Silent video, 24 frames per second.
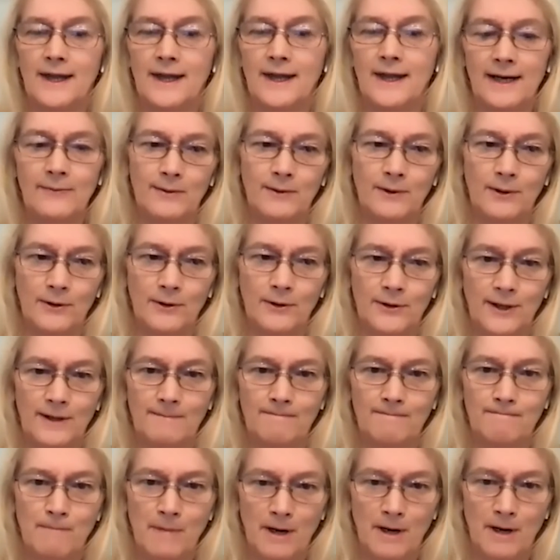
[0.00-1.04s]
Then we'll look
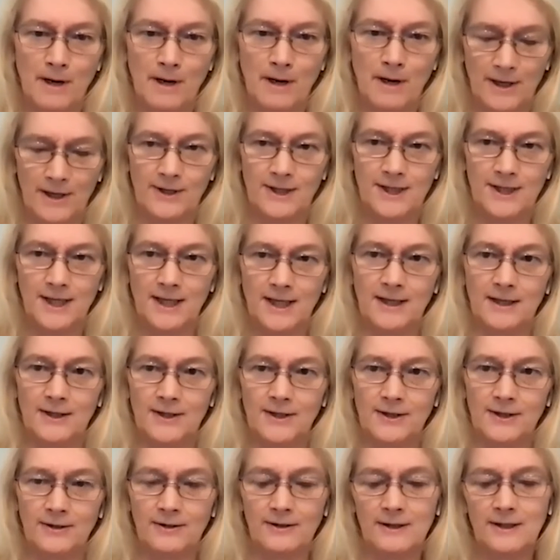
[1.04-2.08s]
at Mercury
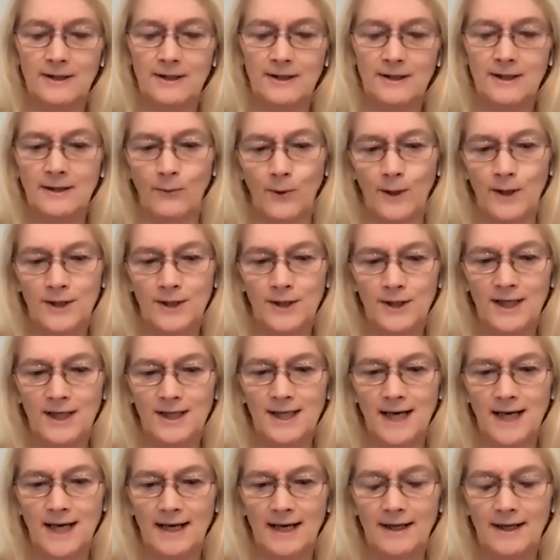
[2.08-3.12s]
signatures, which
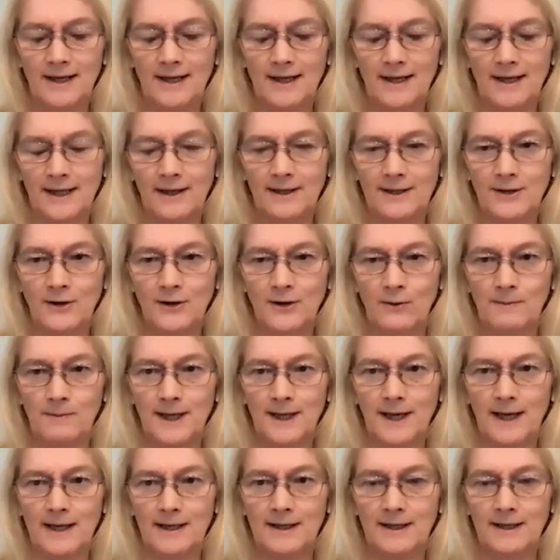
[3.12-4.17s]
isn't anything like as
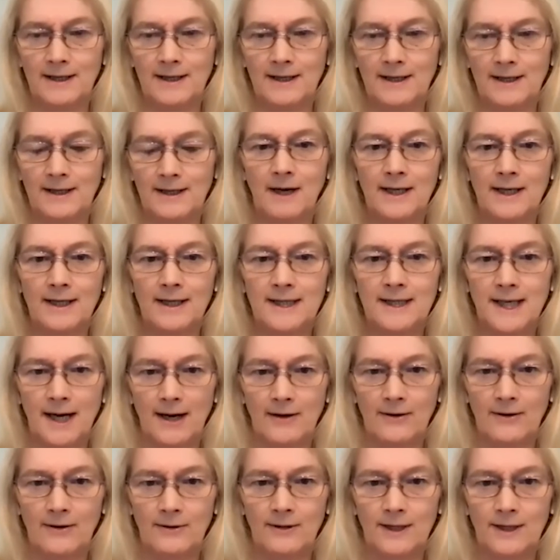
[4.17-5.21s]
complicated as it might
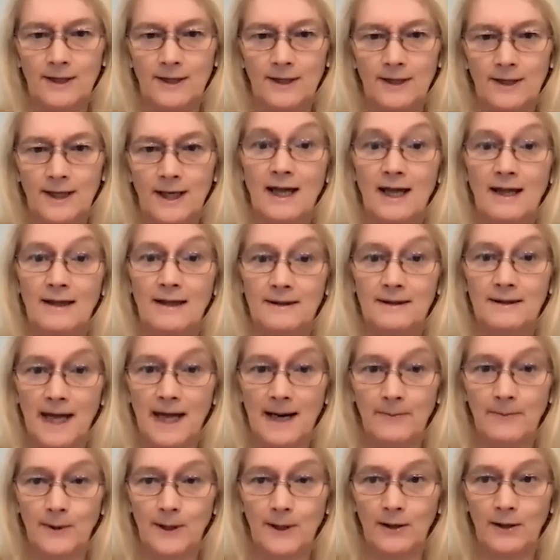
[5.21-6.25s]
sound.
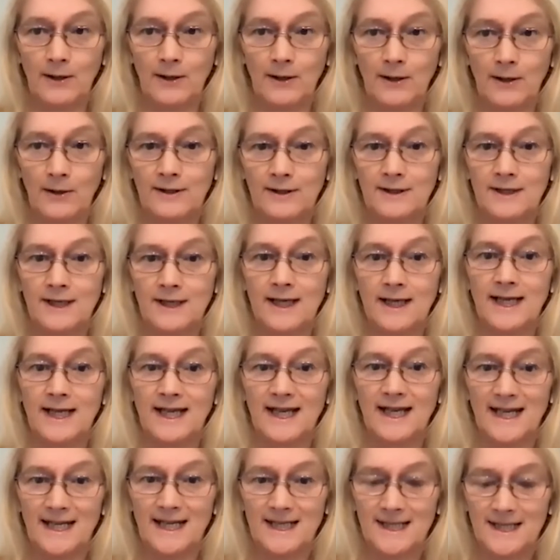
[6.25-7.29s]
Then we'll look at
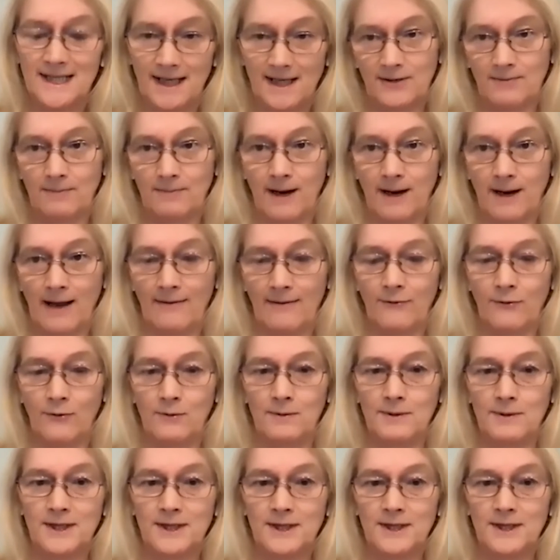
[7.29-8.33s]
e-signature
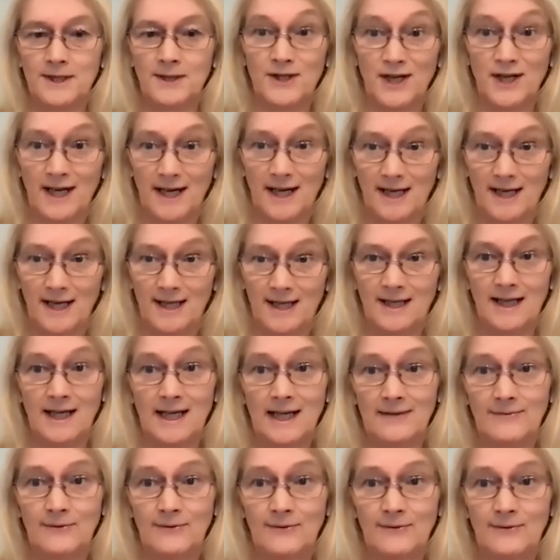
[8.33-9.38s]
platforms, which
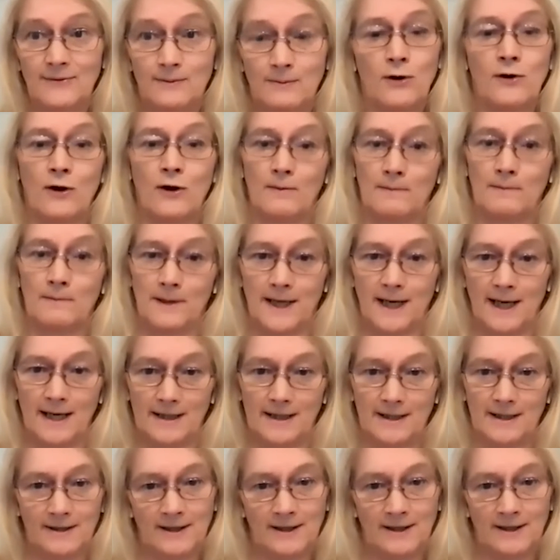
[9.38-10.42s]
is even more
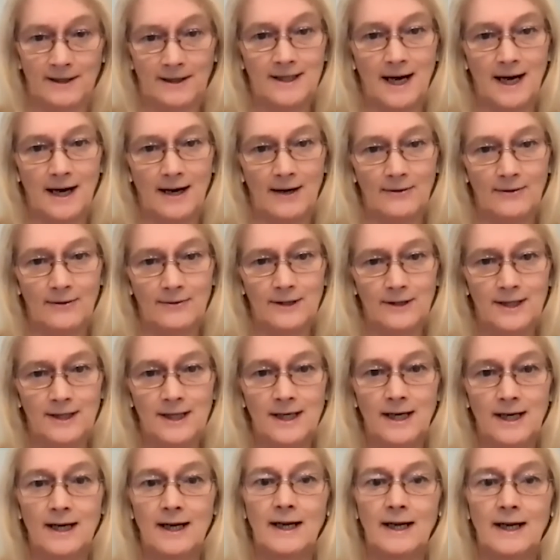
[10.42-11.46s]
complicated than it
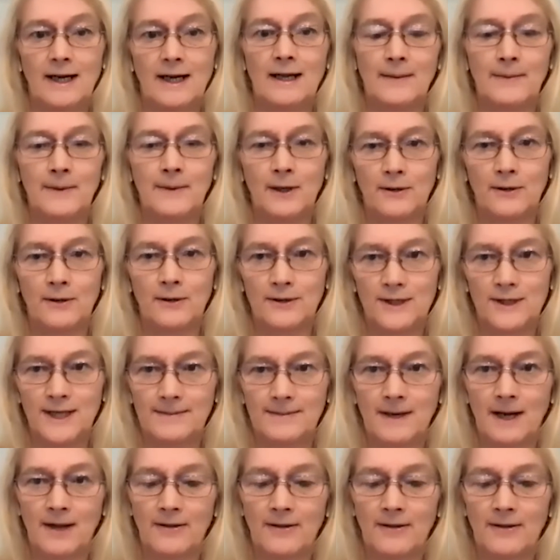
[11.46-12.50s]
sounds. Then we look at
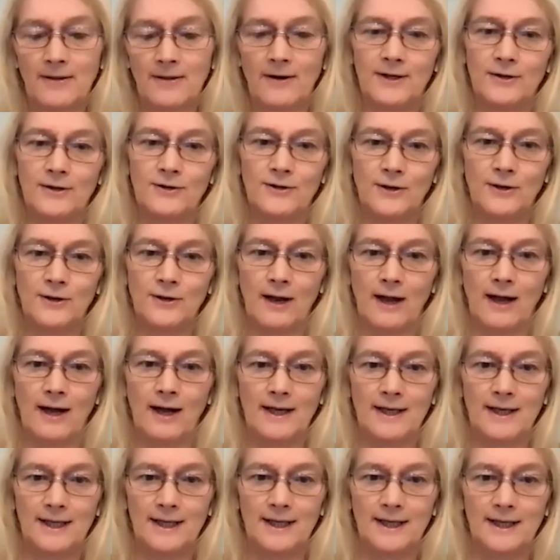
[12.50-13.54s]
some other unusual
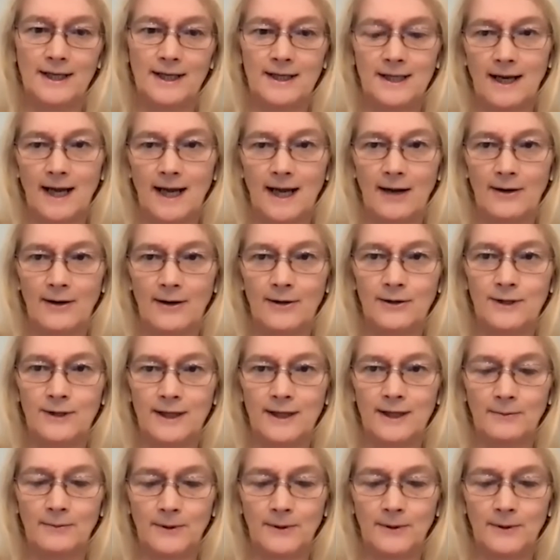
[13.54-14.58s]
ideas like how
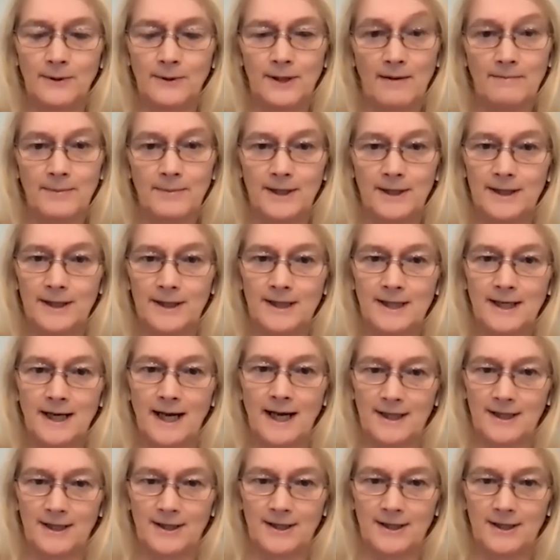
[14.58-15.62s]
you deal with
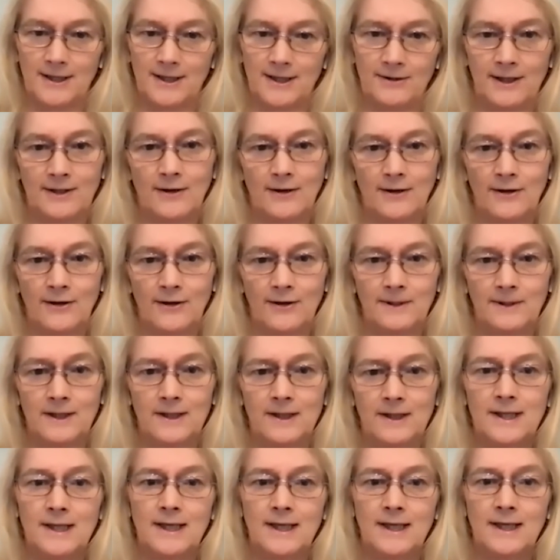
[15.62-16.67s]
companies executing
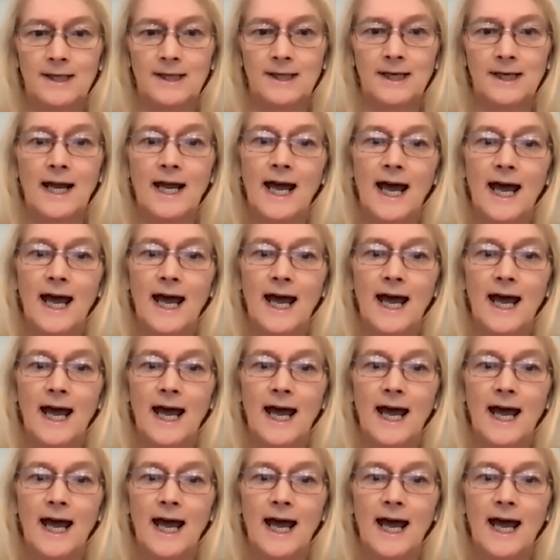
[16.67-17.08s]
documents.